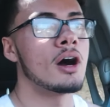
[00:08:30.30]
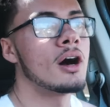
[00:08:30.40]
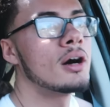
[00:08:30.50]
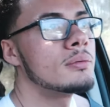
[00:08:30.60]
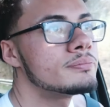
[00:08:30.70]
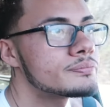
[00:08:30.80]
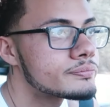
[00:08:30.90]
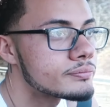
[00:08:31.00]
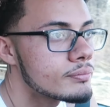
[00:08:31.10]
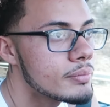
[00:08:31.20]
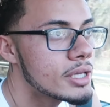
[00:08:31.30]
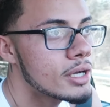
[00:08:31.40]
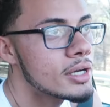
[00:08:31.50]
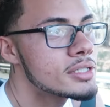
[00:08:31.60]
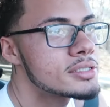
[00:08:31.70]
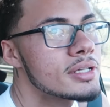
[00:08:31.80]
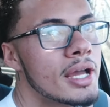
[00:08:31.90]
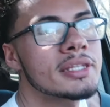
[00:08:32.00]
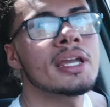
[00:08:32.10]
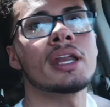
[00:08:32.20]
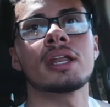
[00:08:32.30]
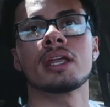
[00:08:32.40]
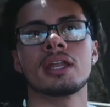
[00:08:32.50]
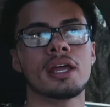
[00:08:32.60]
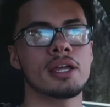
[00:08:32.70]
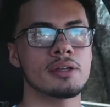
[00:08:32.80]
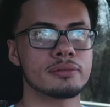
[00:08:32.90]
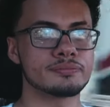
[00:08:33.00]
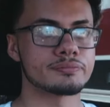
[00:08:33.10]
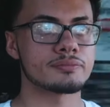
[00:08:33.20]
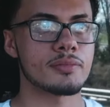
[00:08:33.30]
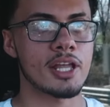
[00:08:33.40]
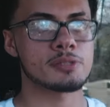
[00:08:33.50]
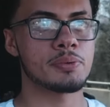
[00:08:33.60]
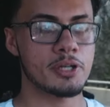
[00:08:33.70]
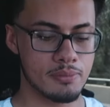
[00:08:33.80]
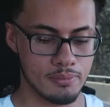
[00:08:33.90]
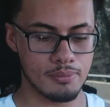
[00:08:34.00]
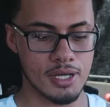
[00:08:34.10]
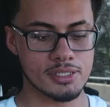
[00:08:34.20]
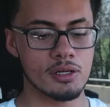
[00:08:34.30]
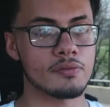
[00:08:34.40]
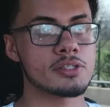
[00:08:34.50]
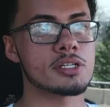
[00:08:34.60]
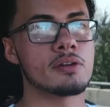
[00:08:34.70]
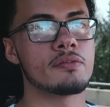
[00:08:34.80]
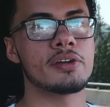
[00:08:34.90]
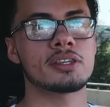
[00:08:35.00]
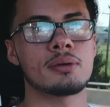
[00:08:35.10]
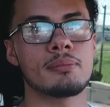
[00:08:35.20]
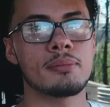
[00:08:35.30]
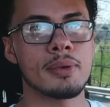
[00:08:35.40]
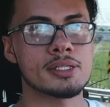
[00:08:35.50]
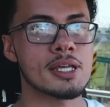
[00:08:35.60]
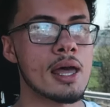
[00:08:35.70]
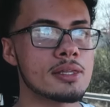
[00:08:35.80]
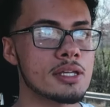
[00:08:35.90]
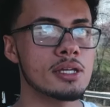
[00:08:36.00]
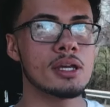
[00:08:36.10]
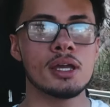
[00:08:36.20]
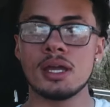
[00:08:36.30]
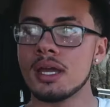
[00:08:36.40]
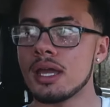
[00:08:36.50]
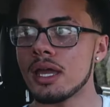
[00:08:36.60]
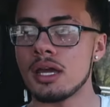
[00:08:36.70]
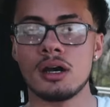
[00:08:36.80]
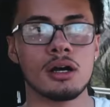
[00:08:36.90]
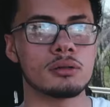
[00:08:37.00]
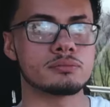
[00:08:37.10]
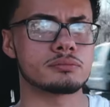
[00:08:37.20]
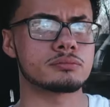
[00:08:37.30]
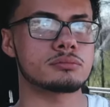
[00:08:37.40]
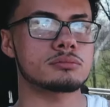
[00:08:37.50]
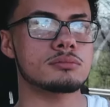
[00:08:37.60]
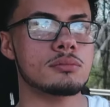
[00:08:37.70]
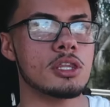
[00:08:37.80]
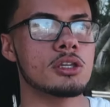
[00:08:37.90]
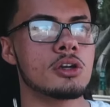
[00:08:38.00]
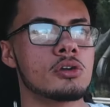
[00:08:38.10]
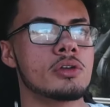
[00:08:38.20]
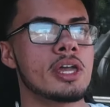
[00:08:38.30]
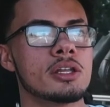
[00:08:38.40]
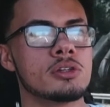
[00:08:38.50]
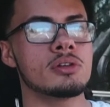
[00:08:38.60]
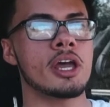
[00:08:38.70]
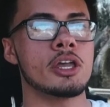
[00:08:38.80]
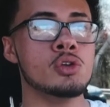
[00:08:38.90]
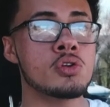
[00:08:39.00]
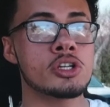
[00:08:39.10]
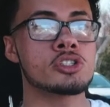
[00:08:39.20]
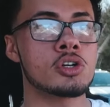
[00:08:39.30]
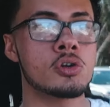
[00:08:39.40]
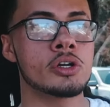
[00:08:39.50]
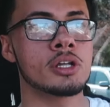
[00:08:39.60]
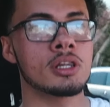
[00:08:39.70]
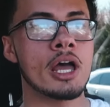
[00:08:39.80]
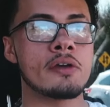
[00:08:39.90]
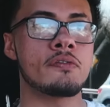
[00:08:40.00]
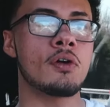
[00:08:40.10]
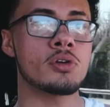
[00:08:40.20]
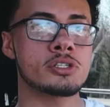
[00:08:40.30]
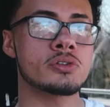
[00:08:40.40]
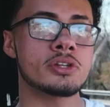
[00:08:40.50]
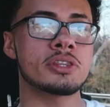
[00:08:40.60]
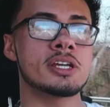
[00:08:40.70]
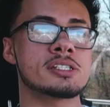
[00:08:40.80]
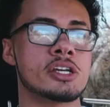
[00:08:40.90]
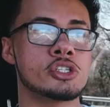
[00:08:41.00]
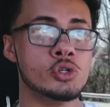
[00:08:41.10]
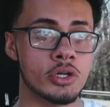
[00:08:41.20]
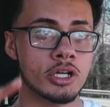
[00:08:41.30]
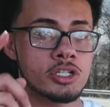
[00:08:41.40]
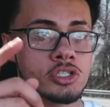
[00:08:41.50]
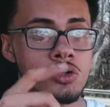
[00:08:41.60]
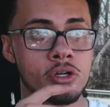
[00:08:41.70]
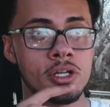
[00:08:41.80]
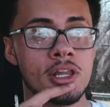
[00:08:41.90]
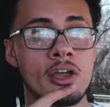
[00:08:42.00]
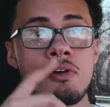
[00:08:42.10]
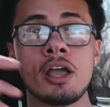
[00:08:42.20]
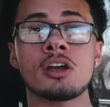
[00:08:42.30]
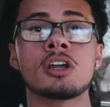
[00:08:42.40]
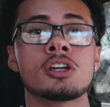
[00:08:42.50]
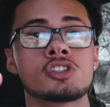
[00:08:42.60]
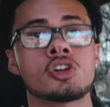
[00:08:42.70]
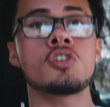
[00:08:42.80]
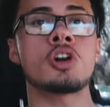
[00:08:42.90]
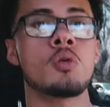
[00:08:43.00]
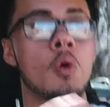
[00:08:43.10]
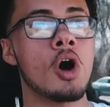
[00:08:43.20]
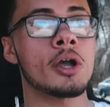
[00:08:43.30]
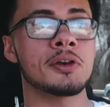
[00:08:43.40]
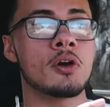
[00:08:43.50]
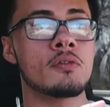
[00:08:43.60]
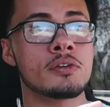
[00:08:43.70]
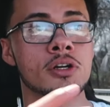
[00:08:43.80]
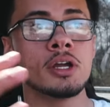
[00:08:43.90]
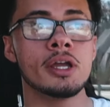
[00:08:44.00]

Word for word: um, because at the end of the day, that's putting myself into a victim mentality. And um, you know, you can't do that. You control in your life. Focus on the things that you can control in your life. I couldn't control her walking over